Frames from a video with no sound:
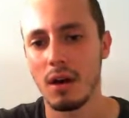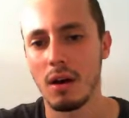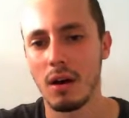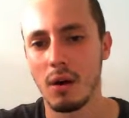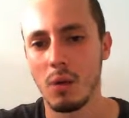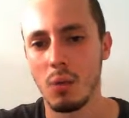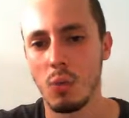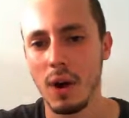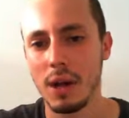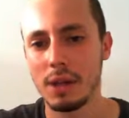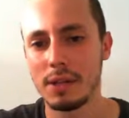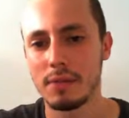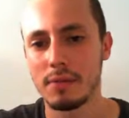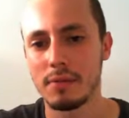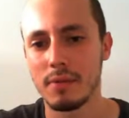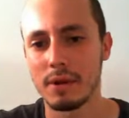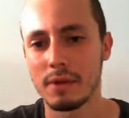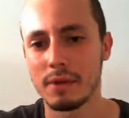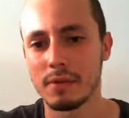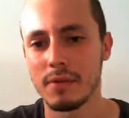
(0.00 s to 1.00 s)
white's
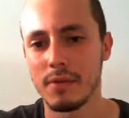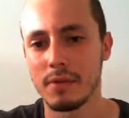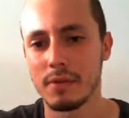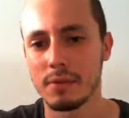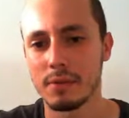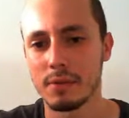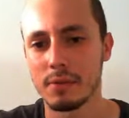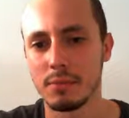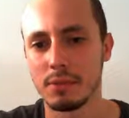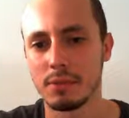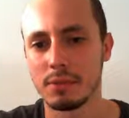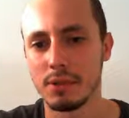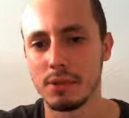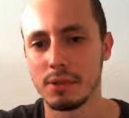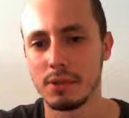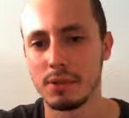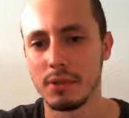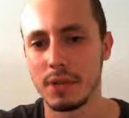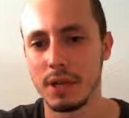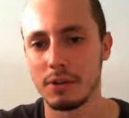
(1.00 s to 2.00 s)
threat is very simple, just
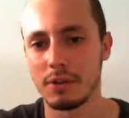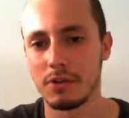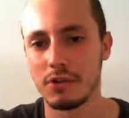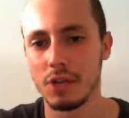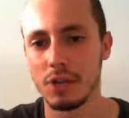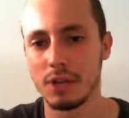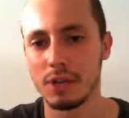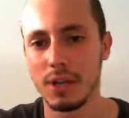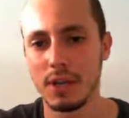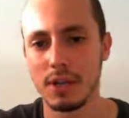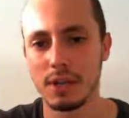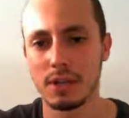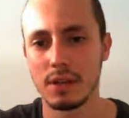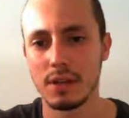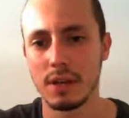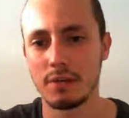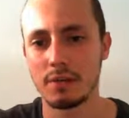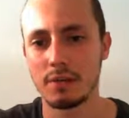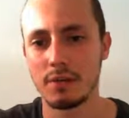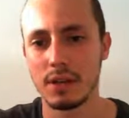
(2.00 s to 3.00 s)
to take on g6,
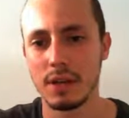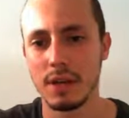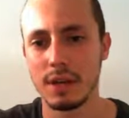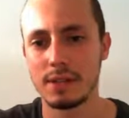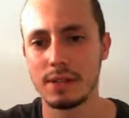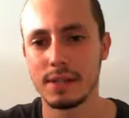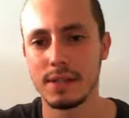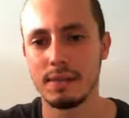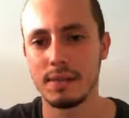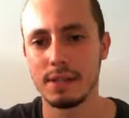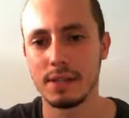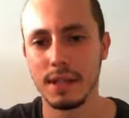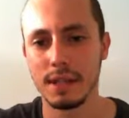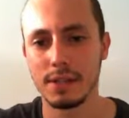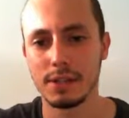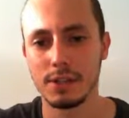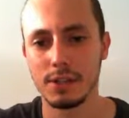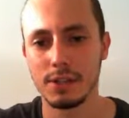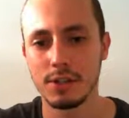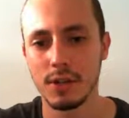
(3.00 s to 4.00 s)
and after h7
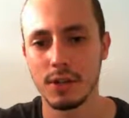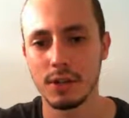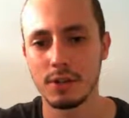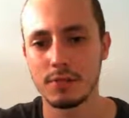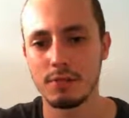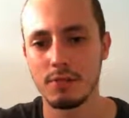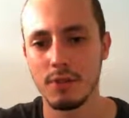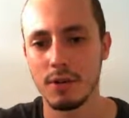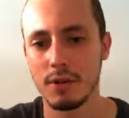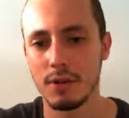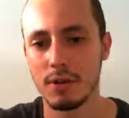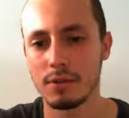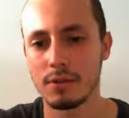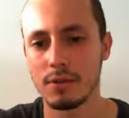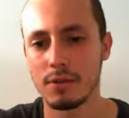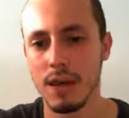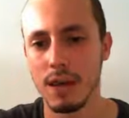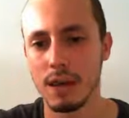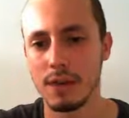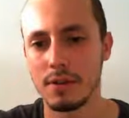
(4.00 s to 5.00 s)
takes g6, rook goes to
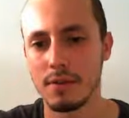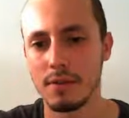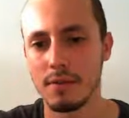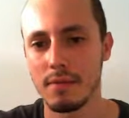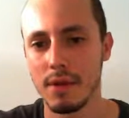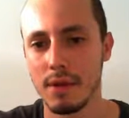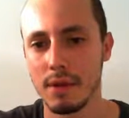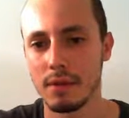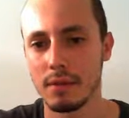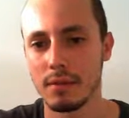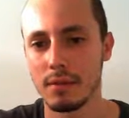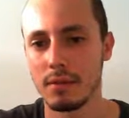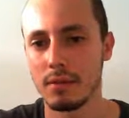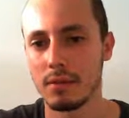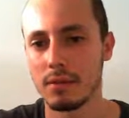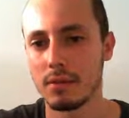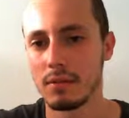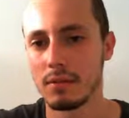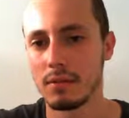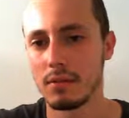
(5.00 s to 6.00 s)
h3,
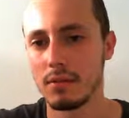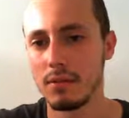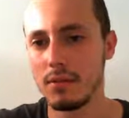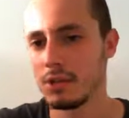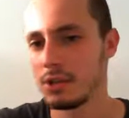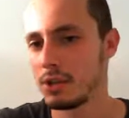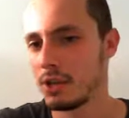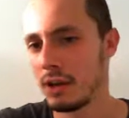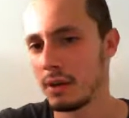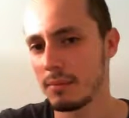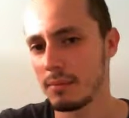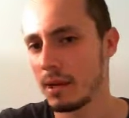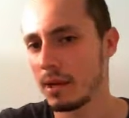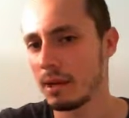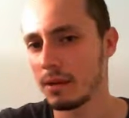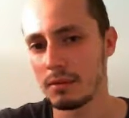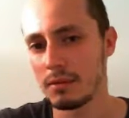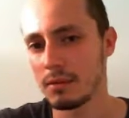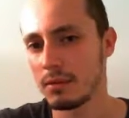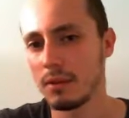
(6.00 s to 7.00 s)
the
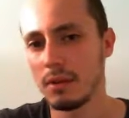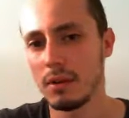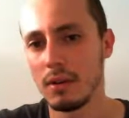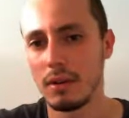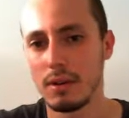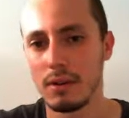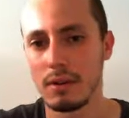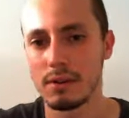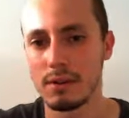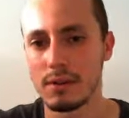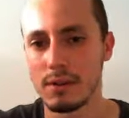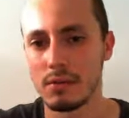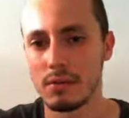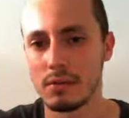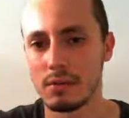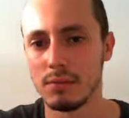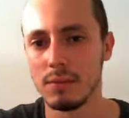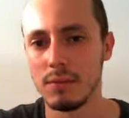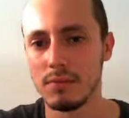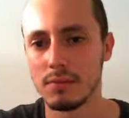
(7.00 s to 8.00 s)
checkmate in
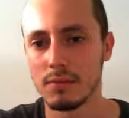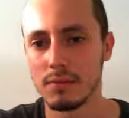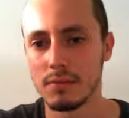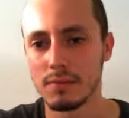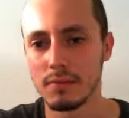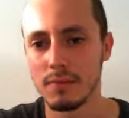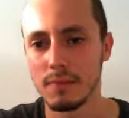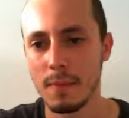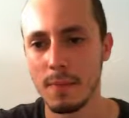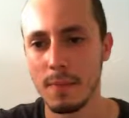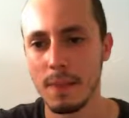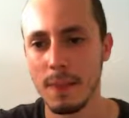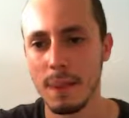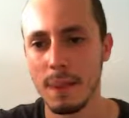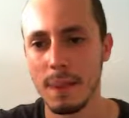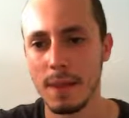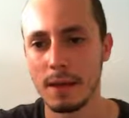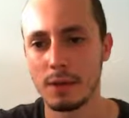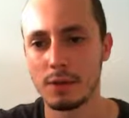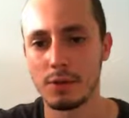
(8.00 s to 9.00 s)
several moves.
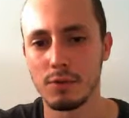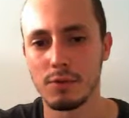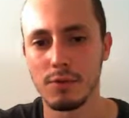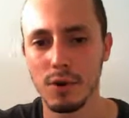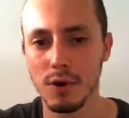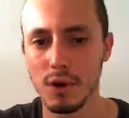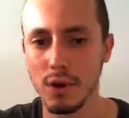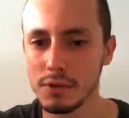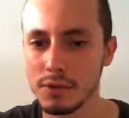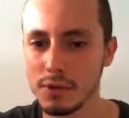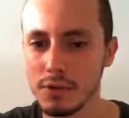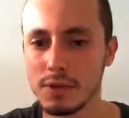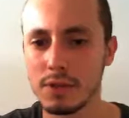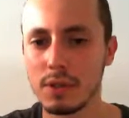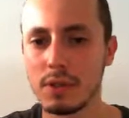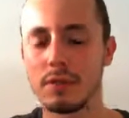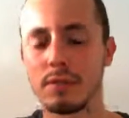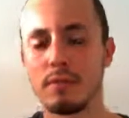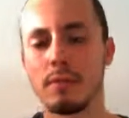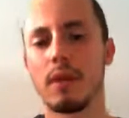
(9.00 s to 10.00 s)
So rook goes to
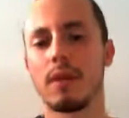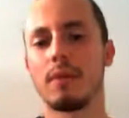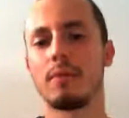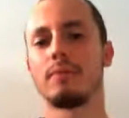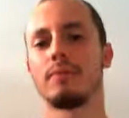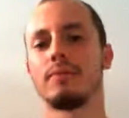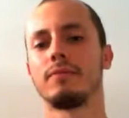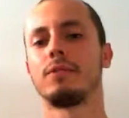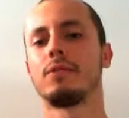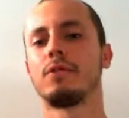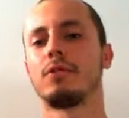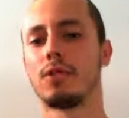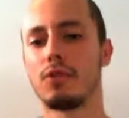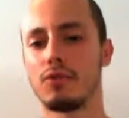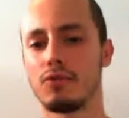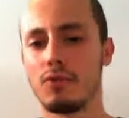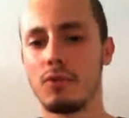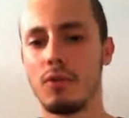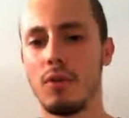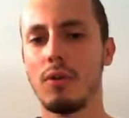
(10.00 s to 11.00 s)
c3 to
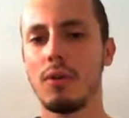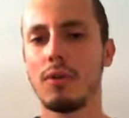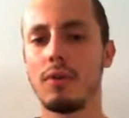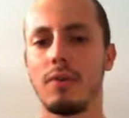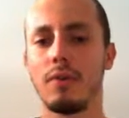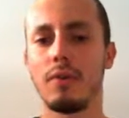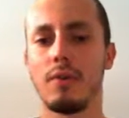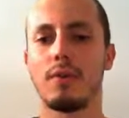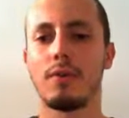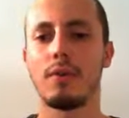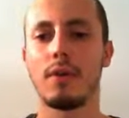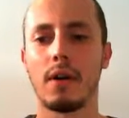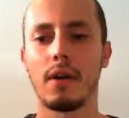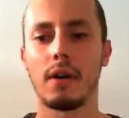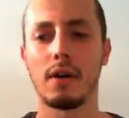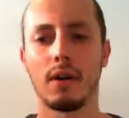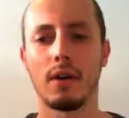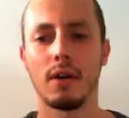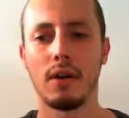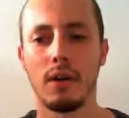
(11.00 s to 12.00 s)
control the third rank.
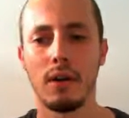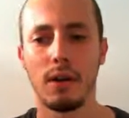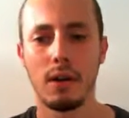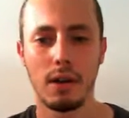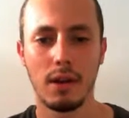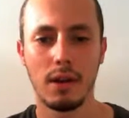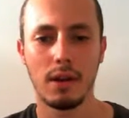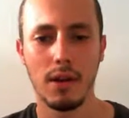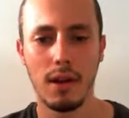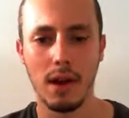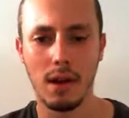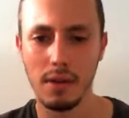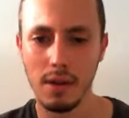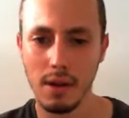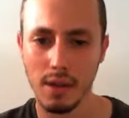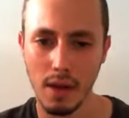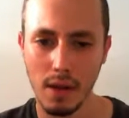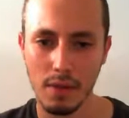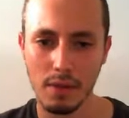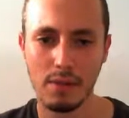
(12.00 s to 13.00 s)
Now
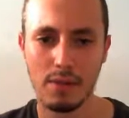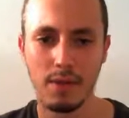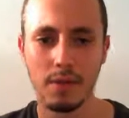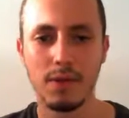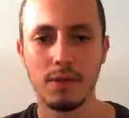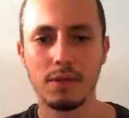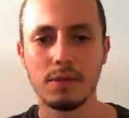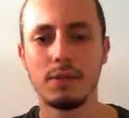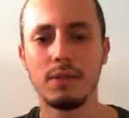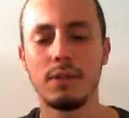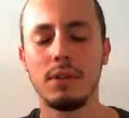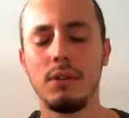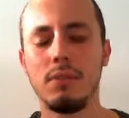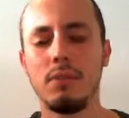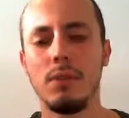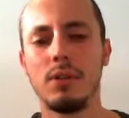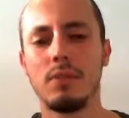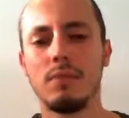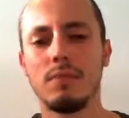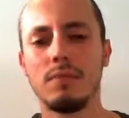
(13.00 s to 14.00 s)
another rook goes to d1,